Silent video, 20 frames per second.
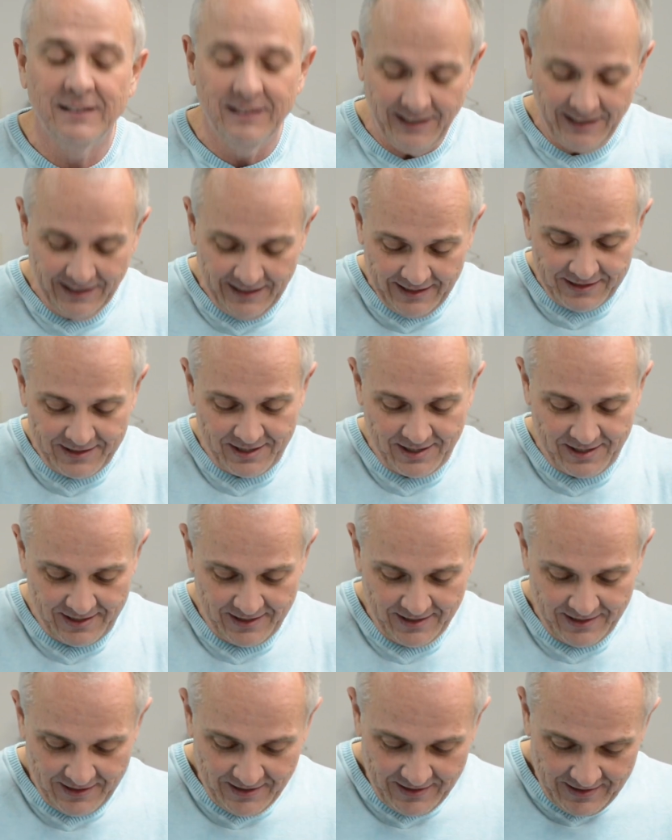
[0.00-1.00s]
It's
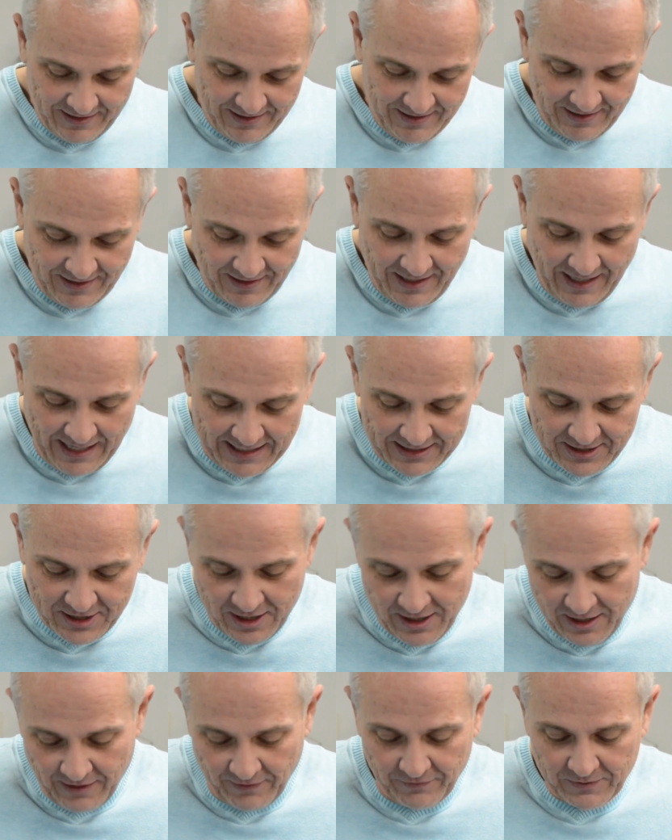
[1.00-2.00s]
God's
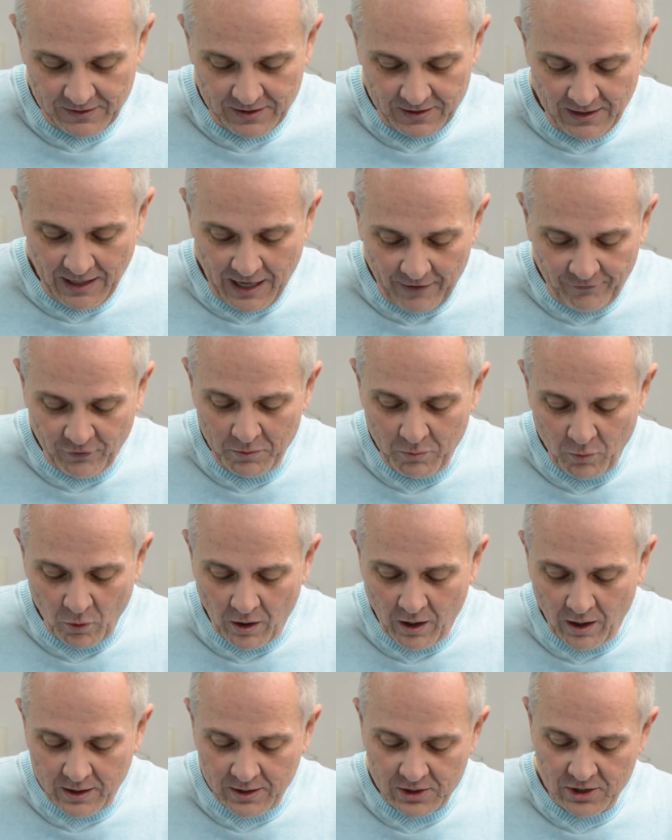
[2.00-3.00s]
gift, not from
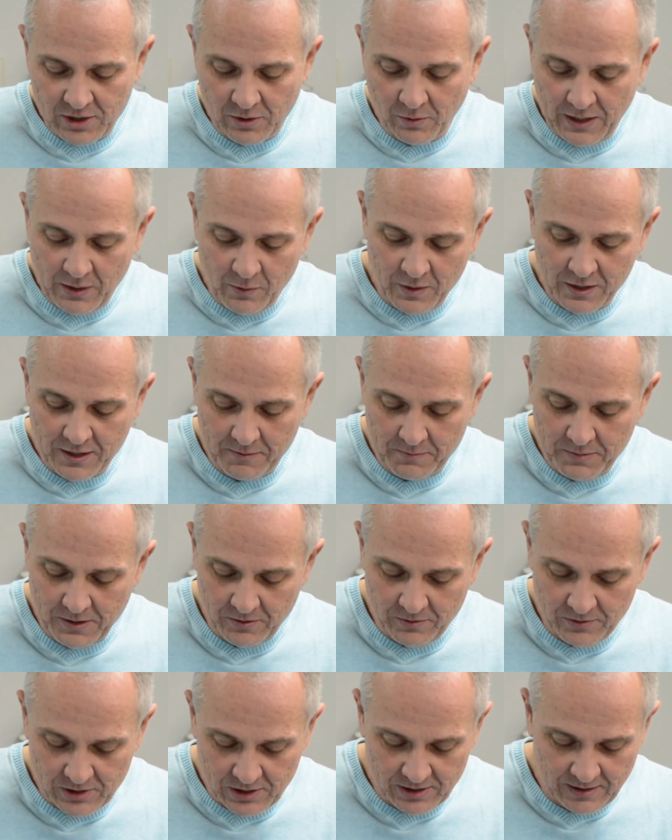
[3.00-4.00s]
works, so anyone can
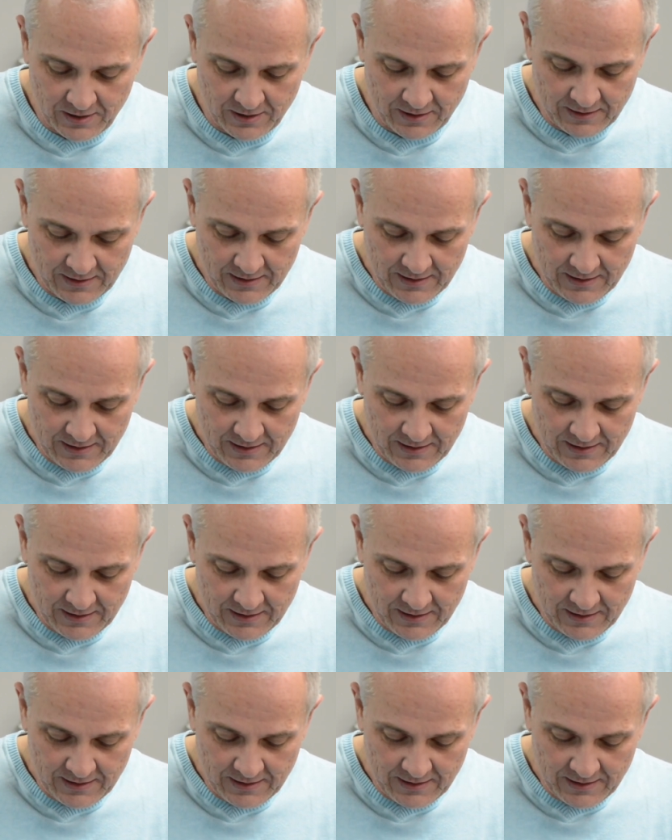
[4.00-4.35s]
boast.